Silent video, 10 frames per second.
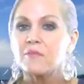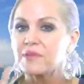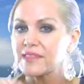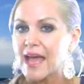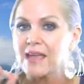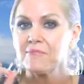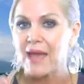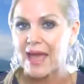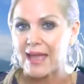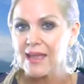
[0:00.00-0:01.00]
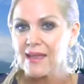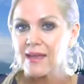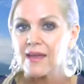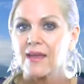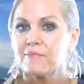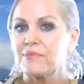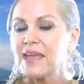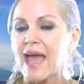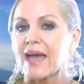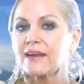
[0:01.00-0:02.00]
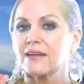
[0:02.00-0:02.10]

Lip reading: but they may be at